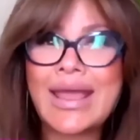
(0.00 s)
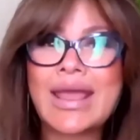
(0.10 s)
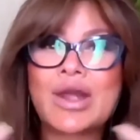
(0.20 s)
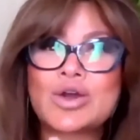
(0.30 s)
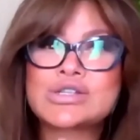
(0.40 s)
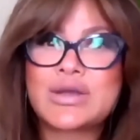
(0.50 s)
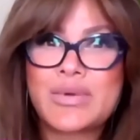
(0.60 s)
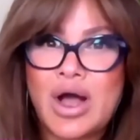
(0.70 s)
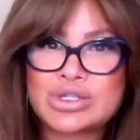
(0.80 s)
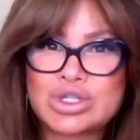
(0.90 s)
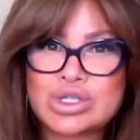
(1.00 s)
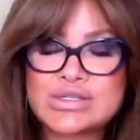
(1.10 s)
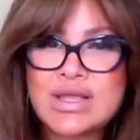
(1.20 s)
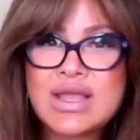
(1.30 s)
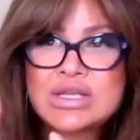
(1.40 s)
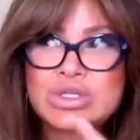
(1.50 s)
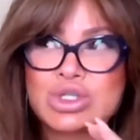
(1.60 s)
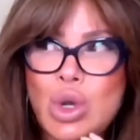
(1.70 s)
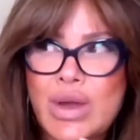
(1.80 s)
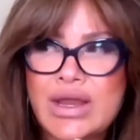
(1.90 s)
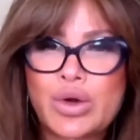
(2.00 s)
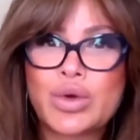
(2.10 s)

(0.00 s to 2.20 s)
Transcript: in our subconscious. So, in